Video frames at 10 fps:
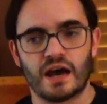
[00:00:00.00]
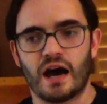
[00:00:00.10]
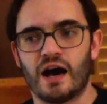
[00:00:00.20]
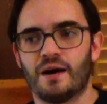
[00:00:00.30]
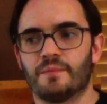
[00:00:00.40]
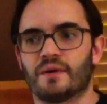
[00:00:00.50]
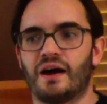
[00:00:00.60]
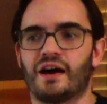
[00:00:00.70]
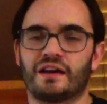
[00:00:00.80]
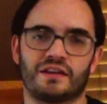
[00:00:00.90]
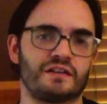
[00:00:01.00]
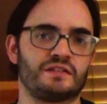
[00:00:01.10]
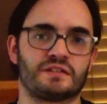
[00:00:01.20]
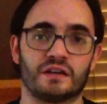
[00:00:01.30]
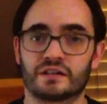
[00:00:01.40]
I
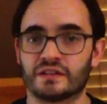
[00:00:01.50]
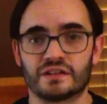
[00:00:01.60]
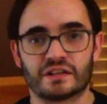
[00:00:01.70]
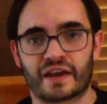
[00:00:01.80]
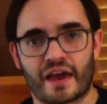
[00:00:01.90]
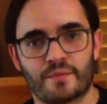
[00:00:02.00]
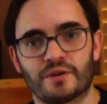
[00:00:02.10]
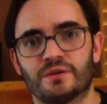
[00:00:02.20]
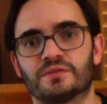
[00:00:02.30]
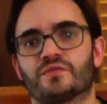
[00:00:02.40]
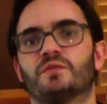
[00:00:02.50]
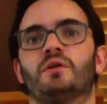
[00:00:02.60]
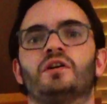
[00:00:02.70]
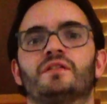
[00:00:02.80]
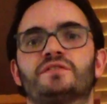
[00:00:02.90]
dug the little cameos from
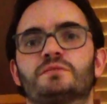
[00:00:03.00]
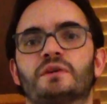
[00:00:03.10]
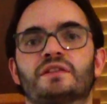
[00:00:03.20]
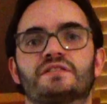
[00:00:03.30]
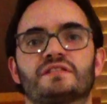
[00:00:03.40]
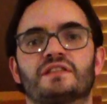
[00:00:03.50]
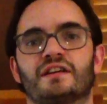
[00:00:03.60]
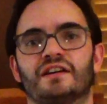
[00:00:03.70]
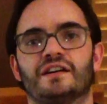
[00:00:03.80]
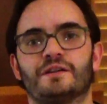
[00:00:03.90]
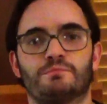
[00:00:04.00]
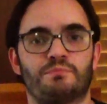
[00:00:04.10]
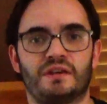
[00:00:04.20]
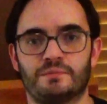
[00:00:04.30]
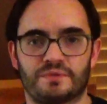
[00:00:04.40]
all of Smith's
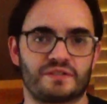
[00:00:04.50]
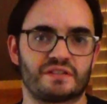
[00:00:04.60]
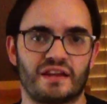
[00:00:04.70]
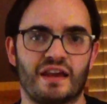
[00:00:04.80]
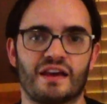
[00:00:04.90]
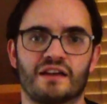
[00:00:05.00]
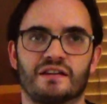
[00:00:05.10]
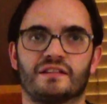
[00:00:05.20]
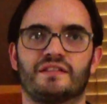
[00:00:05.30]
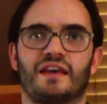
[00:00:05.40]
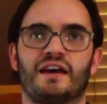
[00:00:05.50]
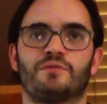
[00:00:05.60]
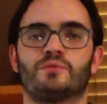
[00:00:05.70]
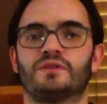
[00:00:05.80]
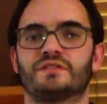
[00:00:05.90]
peeps, and
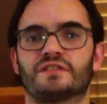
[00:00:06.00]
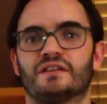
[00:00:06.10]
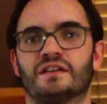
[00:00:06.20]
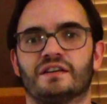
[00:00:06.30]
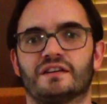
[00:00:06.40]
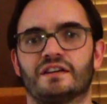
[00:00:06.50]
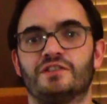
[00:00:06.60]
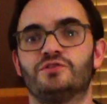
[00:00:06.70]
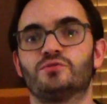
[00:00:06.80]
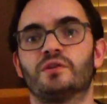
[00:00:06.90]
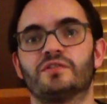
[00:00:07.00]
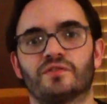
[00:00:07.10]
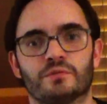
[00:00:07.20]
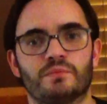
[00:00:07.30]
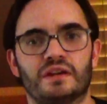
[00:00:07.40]
that was a joy
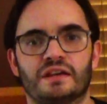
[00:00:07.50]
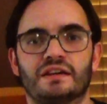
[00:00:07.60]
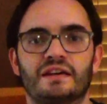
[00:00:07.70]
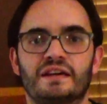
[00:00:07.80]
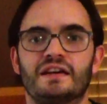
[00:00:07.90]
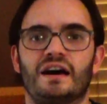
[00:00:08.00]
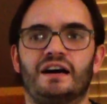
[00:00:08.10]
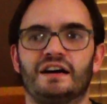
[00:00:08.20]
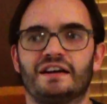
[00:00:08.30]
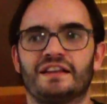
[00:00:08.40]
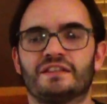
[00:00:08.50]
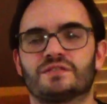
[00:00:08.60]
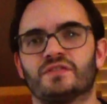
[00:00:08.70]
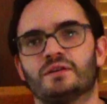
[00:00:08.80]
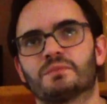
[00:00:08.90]
for me. And this
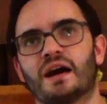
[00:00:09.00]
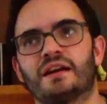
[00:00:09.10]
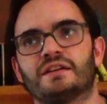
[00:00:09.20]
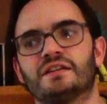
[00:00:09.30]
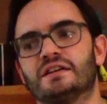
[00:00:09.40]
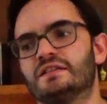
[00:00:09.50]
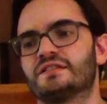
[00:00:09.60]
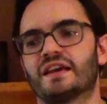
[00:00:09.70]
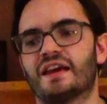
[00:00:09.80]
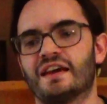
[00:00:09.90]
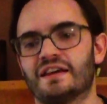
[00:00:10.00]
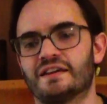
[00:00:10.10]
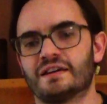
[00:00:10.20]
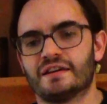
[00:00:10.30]
film kind of does a